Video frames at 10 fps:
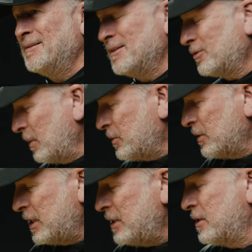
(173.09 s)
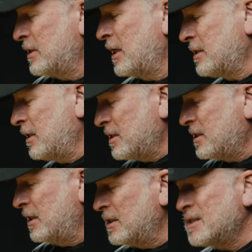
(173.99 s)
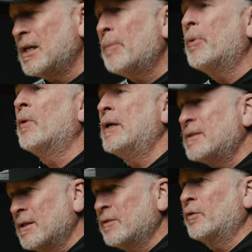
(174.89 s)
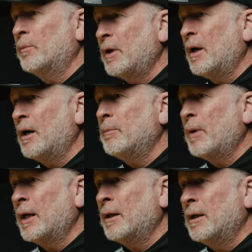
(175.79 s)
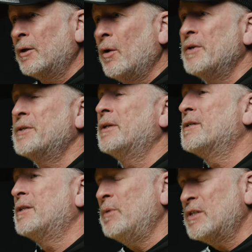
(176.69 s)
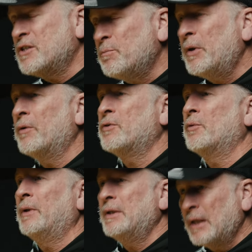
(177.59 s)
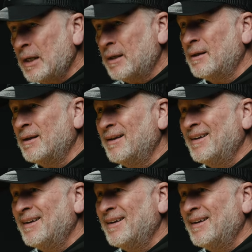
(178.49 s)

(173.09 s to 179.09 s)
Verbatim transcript: The scripture teaches us that sin separates us from God by causing us to be spiritually dead.